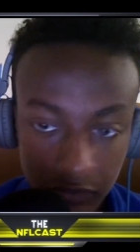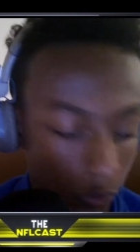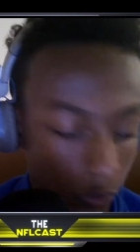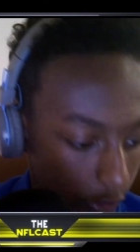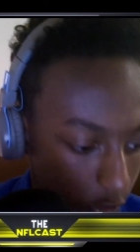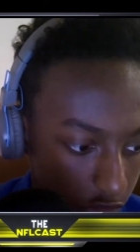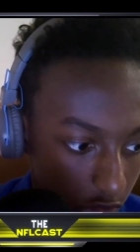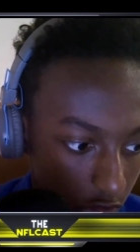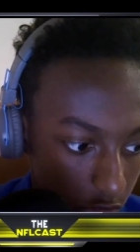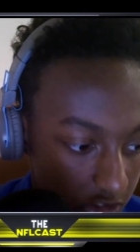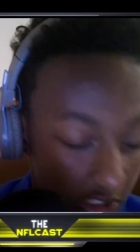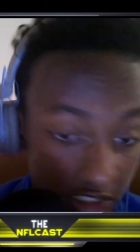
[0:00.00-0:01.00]
Julio
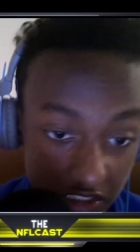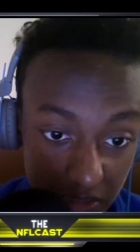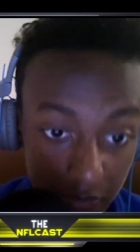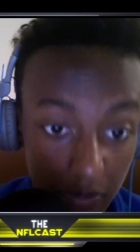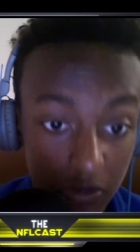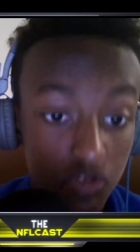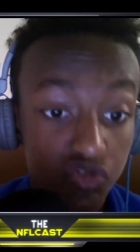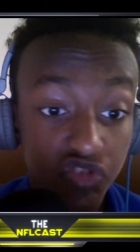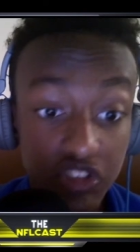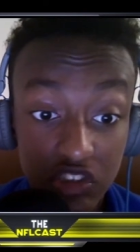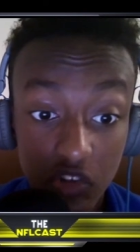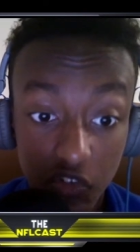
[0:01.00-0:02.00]
Jones, AJ Brown, two
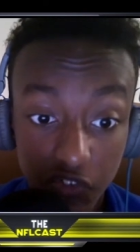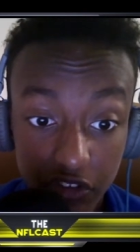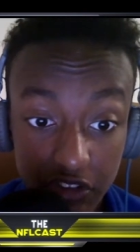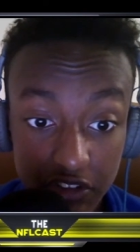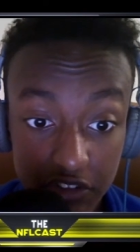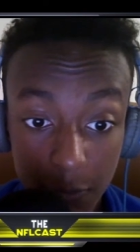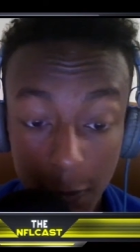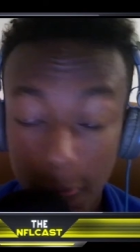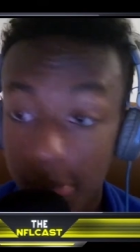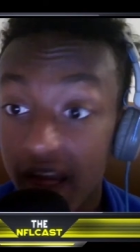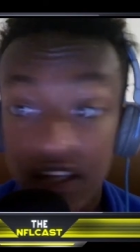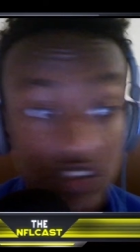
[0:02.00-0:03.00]
physical freaks.
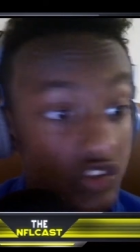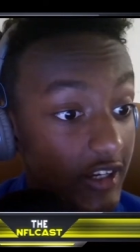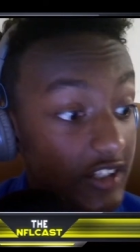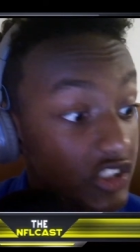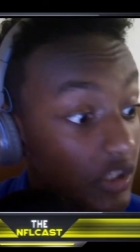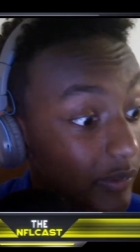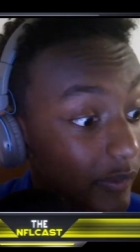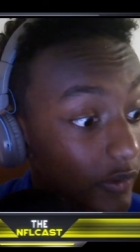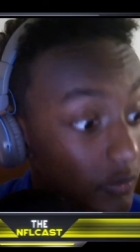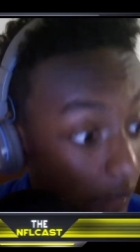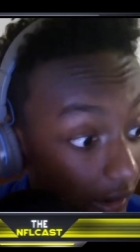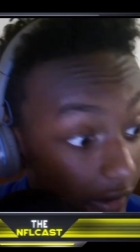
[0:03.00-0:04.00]
Actually, AJ Brown
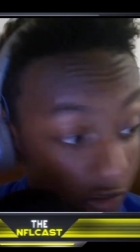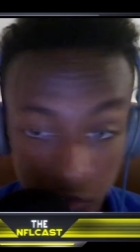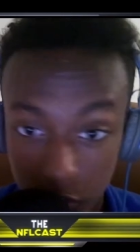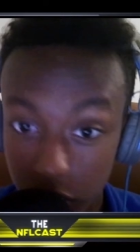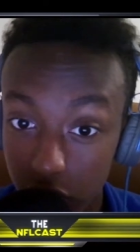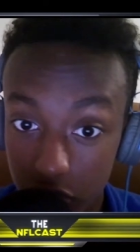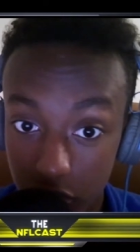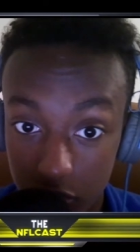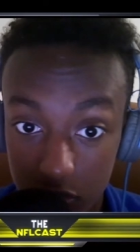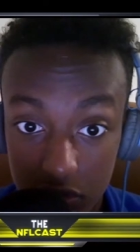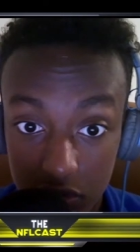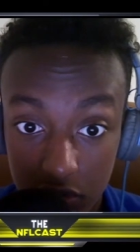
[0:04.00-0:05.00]
admires Julio
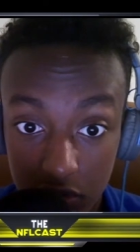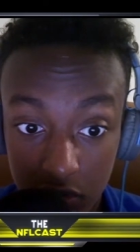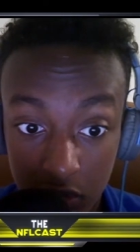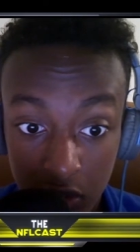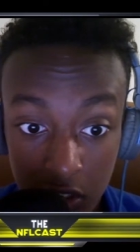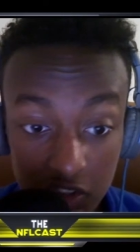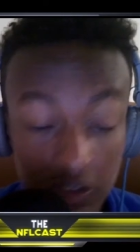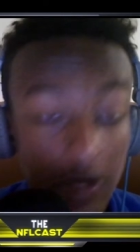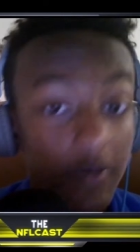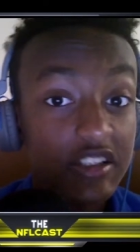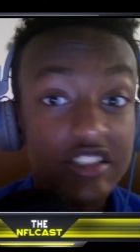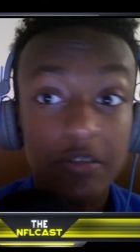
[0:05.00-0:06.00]
Jones. So now
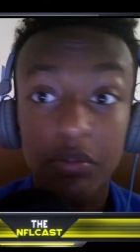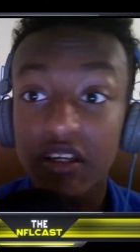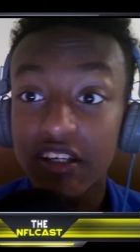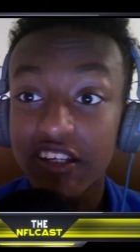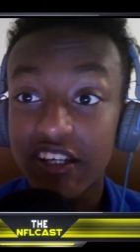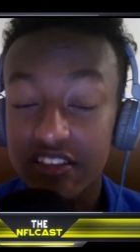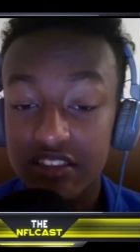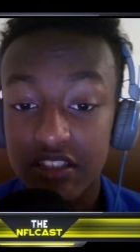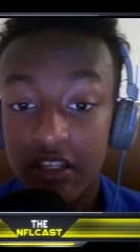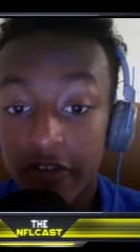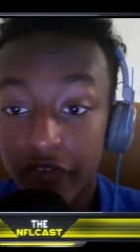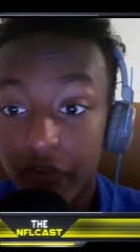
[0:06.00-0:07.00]
he gets to play against
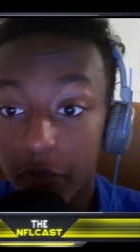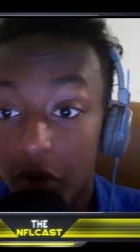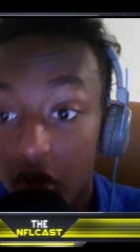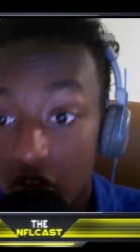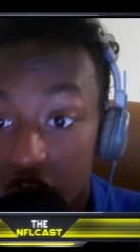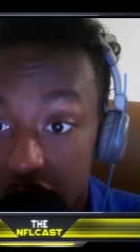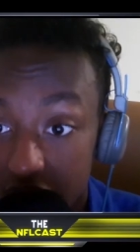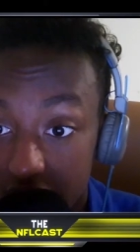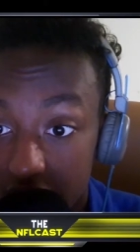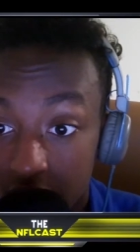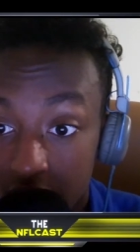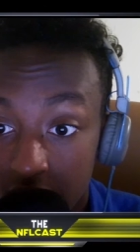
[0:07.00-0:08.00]
the
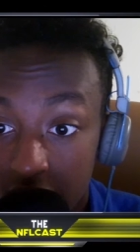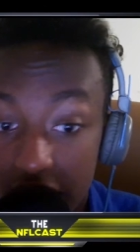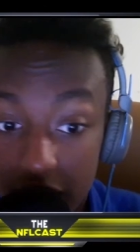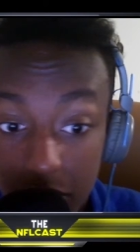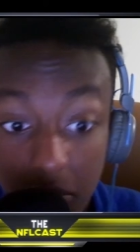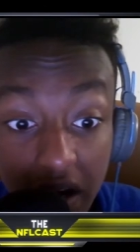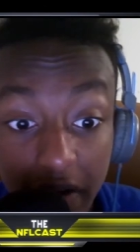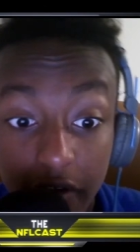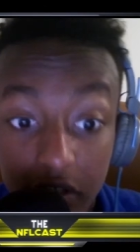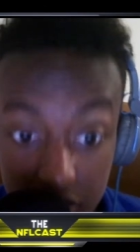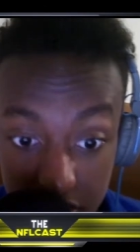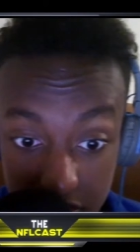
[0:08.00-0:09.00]
person he
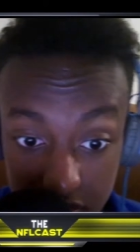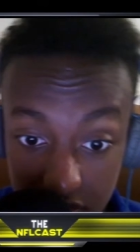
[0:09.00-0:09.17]
admires.